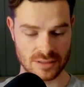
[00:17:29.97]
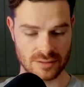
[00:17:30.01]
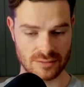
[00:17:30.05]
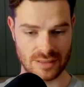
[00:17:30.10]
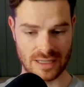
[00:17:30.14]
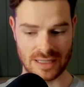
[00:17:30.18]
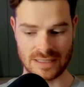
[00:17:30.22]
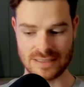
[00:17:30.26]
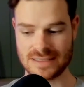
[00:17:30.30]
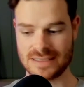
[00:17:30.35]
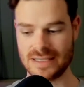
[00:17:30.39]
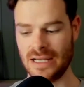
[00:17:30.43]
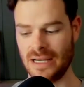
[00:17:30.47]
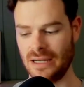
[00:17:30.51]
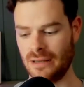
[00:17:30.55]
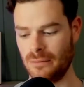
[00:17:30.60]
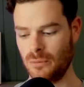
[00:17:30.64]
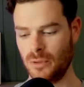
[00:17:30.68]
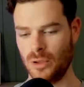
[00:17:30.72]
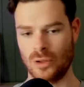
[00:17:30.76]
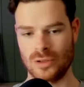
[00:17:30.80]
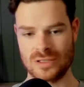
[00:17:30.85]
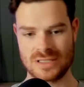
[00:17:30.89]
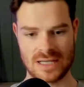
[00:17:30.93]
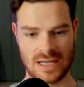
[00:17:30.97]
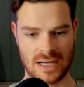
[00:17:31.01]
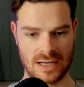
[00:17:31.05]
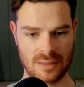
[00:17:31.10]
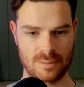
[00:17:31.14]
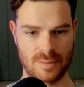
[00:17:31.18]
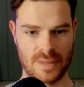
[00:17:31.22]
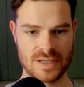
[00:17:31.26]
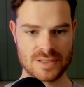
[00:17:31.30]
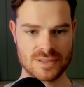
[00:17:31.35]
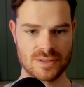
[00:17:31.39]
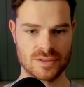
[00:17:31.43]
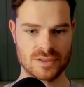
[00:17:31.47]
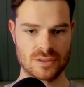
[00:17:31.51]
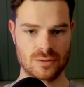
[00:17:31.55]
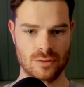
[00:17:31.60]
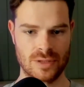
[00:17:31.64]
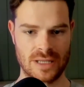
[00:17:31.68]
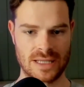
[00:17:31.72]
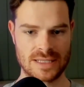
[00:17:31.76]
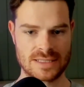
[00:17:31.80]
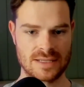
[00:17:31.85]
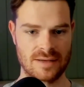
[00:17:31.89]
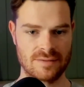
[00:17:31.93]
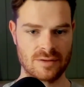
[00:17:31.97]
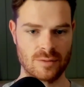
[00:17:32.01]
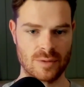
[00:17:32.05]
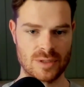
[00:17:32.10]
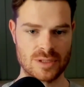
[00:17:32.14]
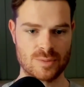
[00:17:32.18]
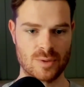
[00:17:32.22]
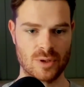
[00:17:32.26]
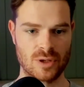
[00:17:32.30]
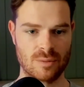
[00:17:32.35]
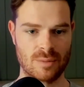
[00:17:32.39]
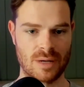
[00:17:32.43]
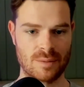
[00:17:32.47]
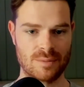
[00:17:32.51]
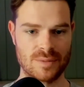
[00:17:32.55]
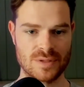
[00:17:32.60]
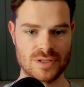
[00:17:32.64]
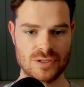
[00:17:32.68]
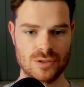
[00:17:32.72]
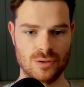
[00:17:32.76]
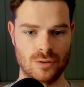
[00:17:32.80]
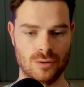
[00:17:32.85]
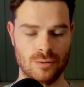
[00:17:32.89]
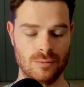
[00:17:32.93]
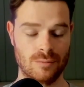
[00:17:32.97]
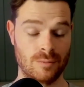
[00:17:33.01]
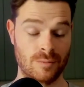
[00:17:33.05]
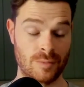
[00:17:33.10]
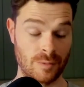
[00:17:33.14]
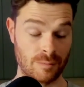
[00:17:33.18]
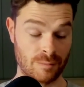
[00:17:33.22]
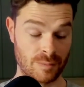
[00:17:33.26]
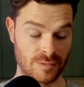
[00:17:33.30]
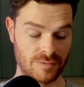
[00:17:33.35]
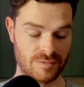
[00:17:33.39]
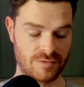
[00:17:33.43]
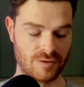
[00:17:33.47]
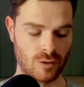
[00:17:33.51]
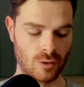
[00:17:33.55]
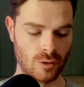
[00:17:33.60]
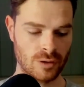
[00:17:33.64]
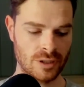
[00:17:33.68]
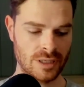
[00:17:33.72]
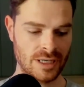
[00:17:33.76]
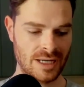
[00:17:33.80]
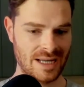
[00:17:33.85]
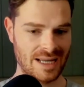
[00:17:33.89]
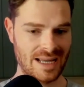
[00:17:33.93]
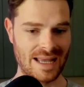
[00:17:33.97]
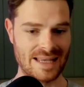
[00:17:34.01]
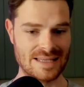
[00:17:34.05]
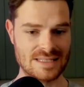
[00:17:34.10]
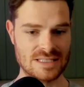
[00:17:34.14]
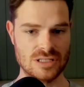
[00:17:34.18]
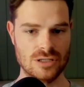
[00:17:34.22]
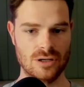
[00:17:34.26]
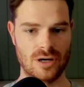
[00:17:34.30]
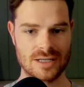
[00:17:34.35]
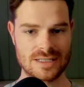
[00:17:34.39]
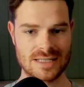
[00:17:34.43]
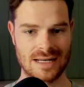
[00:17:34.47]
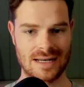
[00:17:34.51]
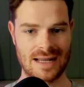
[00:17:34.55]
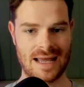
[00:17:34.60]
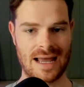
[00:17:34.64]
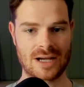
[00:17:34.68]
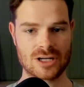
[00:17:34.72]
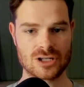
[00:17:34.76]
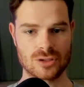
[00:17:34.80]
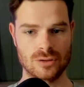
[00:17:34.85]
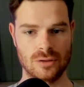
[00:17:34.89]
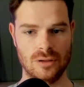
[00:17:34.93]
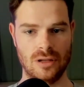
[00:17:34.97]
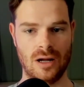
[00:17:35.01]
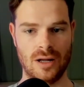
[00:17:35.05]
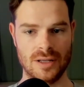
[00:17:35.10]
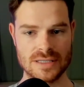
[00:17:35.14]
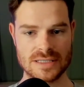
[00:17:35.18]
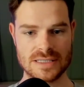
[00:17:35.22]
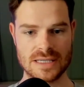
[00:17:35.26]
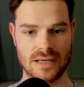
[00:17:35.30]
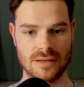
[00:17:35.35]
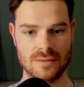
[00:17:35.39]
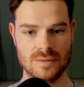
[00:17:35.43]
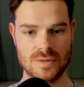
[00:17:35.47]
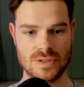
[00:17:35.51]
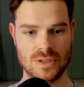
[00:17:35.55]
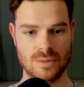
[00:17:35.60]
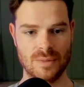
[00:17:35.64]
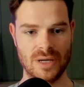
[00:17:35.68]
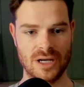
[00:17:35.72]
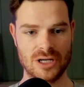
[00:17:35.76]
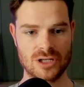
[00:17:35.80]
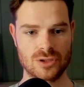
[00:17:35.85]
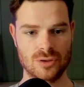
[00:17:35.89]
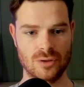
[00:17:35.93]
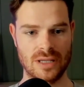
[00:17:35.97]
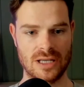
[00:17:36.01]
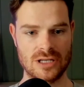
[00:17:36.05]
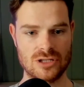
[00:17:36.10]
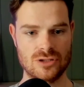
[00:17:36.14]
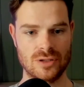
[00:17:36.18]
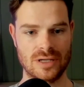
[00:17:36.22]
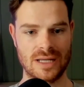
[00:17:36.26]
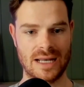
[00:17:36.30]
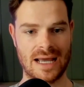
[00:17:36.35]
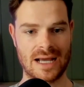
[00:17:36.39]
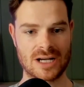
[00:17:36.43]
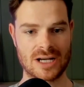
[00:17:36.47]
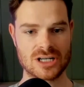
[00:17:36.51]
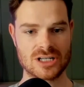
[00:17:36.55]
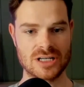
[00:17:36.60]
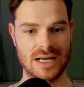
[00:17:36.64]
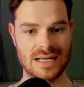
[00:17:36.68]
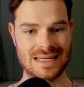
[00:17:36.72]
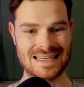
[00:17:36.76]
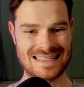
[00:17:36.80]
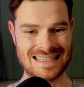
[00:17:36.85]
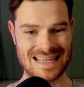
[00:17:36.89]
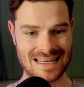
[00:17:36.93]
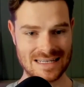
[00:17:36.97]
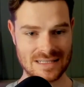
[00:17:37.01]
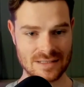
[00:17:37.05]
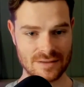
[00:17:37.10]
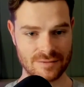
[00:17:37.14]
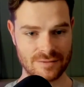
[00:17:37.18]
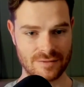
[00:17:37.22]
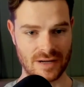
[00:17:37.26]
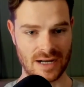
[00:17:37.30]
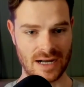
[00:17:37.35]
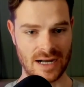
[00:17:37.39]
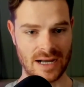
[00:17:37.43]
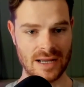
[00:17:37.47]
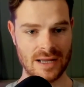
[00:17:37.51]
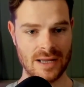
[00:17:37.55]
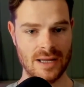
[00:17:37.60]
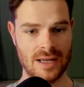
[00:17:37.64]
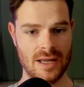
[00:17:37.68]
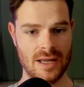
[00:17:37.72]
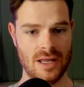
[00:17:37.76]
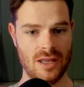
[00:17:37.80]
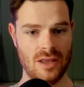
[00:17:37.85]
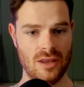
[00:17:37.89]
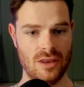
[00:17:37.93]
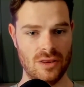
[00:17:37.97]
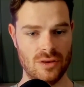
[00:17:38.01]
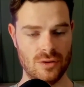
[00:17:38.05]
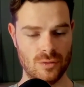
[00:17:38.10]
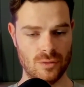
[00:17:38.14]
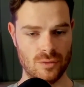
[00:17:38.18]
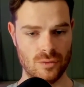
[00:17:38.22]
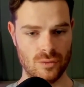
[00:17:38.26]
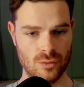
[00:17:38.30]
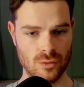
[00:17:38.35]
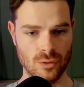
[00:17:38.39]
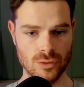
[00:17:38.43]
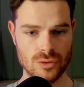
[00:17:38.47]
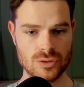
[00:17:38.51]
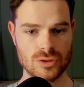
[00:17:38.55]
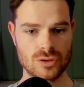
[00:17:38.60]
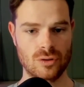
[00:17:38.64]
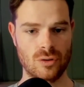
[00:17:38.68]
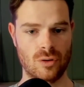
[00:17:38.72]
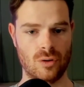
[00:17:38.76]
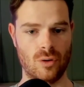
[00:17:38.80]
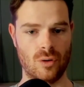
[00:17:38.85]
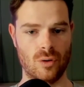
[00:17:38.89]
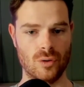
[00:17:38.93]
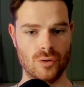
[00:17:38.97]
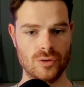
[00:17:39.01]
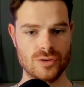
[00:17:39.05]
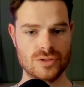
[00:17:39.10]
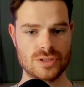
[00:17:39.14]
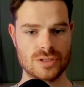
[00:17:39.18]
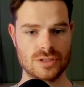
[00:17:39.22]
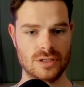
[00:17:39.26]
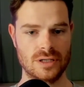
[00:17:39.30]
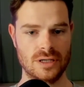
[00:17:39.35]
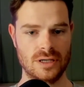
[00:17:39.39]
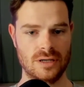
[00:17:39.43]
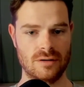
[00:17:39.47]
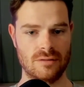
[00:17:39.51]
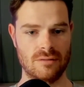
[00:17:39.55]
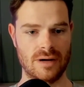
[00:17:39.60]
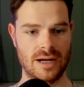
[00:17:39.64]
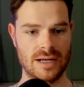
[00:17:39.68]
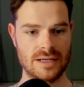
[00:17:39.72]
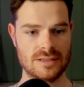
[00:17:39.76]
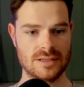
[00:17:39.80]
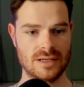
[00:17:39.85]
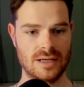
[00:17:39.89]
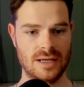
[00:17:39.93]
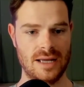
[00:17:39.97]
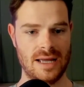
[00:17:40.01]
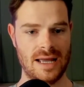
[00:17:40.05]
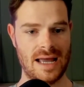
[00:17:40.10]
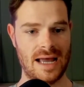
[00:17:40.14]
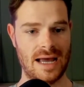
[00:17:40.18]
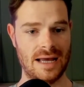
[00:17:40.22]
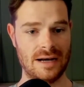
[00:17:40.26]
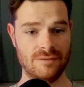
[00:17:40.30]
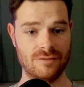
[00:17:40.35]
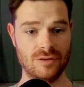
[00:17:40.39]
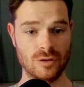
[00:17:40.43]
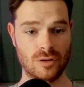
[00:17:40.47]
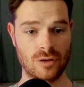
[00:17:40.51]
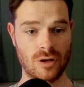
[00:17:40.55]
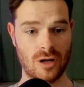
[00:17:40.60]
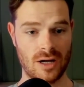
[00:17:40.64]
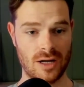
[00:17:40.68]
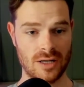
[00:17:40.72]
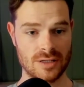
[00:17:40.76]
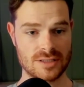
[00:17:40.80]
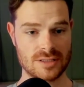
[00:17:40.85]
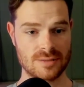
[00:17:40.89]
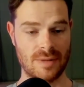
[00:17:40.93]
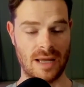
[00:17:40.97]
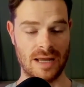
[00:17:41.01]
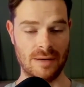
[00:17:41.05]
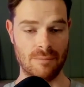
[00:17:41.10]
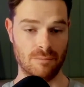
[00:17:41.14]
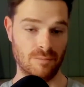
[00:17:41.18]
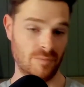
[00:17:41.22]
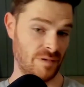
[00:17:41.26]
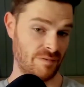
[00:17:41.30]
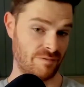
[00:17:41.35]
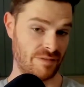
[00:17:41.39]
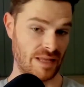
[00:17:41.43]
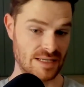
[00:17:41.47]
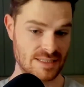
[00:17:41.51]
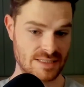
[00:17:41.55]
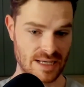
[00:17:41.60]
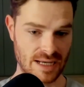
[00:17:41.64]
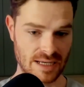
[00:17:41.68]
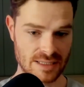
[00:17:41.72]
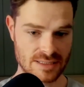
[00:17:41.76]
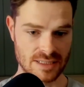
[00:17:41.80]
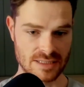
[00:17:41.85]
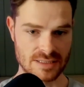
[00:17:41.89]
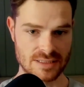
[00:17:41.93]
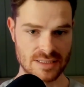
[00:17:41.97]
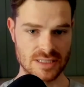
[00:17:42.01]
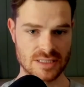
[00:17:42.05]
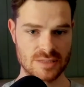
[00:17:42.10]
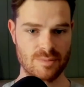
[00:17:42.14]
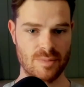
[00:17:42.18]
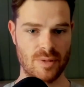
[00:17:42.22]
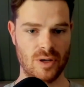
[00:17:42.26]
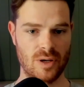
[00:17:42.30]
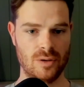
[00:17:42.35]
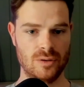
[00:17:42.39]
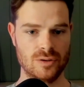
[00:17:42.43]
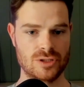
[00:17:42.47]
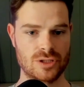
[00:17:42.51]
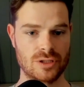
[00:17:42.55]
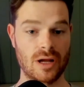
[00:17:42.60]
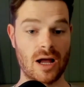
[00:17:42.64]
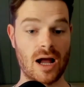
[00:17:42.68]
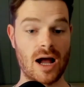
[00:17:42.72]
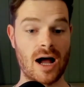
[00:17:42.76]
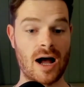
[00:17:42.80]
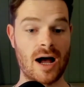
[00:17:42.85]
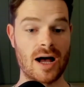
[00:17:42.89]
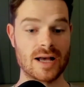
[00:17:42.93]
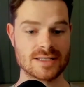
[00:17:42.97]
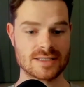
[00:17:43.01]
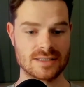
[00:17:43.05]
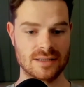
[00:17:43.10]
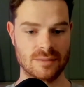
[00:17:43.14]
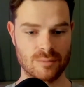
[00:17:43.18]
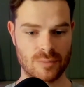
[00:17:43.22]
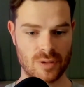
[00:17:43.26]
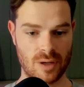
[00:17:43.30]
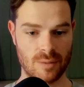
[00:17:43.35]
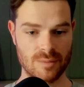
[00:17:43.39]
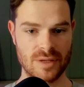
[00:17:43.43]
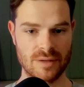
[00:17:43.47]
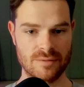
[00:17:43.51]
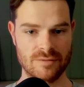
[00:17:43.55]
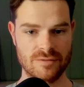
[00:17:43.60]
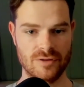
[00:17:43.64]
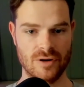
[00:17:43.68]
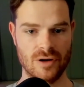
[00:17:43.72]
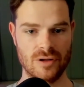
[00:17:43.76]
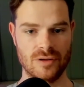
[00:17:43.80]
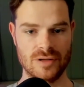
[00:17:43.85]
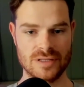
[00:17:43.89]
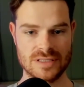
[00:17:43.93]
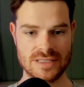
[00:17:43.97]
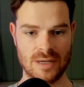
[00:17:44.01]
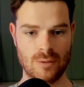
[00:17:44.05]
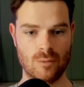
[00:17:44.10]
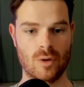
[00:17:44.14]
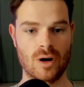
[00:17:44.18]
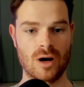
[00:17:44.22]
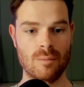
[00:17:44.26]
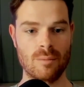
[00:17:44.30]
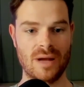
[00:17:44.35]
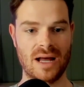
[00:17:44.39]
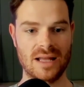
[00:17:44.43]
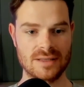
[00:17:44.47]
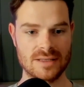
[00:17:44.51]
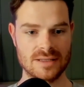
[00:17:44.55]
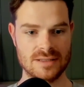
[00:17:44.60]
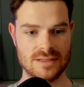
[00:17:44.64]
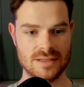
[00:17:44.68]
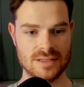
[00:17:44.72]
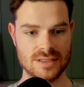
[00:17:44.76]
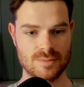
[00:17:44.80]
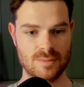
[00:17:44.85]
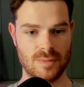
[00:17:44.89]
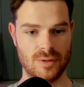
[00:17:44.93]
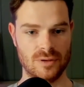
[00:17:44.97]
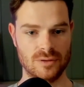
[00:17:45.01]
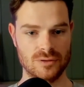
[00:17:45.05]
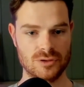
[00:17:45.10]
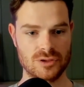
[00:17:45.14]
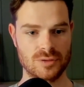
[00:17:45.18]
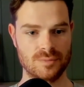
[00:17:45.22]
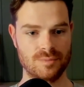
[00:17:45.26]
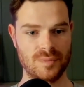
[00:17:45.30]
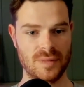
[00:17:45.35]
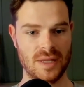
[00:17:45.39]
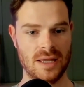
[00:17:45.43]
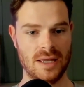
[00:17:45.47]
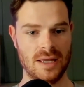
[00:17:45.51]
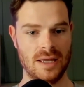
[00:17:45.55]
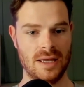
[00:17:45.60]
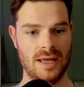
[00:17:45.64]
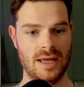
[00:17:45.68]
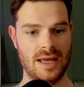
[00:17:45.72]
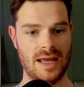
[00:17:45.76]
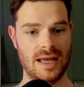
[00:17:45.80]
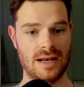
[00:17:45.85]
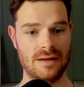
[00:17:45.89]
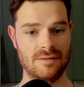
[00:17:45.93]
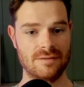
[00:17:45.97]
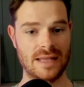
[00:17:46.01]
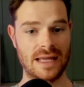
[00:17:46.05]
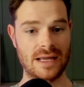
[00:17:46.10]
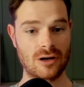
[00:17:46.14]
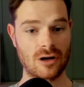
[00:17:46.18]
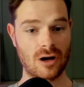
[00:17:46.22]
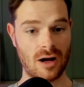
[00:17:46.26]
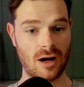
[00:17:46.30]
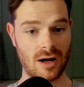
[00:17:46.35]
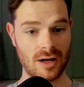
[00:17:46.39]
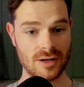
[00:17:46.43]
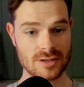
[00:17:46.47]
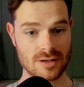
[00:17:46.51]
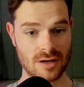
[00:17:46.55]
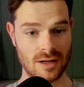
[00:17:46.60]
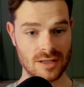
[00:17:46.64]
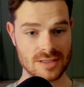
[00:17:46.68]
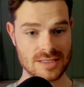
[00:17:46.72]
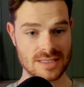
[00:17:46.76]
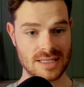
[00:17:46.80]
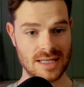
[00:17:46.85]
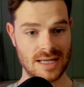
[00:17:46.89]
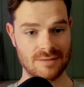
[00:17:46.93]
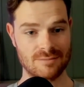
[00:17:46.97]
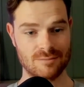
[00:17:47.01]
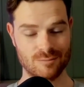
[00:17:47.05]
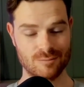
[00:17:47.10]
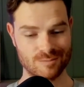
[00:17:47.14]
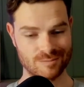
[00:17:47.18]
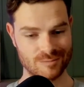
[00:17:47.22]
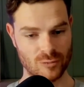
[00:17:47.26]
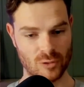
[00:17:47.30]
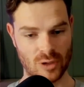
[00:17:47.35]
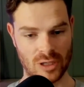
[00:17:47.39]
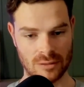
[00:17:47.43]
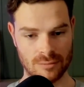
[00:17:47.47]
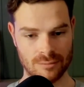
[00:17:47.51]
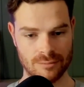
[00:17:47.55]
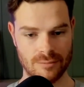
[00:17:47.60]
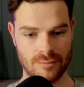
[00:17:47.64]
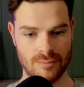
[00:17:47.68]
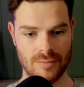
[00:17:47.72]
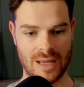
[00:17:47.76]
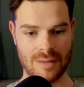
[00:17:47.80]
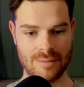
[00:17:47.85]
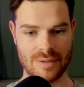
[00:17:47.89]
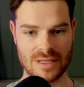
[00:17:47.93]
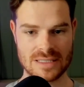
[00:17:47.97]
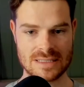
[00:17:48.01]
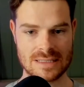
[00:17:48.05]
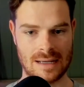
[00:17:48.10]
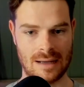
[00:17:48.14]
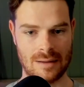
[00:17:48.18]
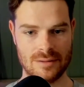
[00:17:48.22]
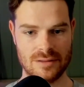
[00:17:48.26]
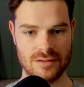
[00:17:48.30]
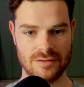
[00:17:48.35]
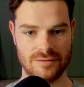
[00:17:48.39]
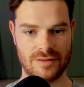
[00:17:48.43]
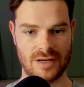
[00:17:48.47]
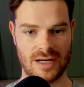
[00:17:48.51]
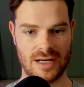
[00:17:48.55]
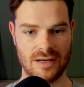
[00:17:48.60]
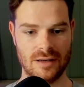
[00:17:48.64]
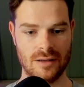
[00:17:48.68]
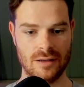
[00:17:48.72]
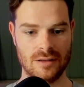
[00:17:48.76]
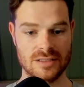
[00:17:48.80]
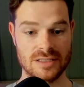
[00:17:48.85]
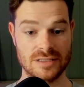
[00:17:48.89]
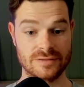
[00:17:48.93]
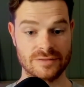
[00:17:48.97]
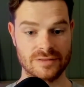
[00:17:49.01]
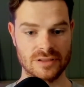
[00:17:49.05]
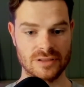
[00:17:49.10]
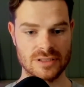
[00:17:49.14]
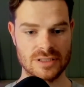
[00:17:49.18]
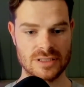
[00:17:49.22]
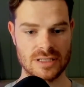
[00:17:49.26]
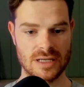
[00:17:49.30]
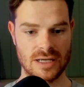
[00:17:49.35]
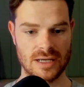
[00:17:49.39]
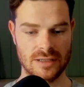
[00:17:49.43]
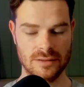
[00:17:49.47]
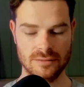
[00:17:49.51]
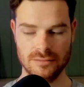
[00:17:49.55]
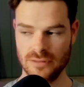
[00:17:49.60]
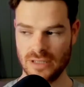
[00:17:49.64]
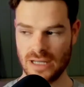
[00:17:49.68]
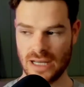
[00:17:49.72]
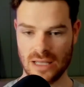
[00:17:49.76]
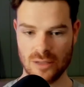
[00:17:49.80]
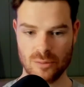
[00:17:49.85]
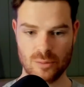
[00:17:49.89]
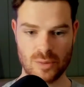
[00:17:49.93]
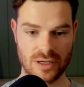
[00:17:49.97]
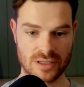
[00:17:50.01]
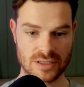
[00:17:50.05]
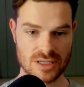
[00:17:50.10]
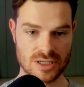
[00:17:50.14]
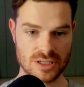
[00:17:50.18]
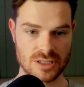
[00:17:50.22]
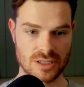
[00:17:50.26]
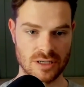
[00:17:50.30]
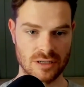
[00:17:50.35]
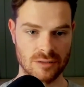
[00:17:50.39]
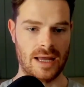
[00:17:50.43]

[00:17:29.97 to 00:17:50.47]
And saying, tight muscles and all that stuff that we spoke about before is not an actual answer. So make sure that you can actually identify the root cause, right? And if you can't, and if they say it's a disc bulge, prompt them further and say, what about the disc bulge? And if they can't answer that, well, maybe it's time to find a different health practitioner.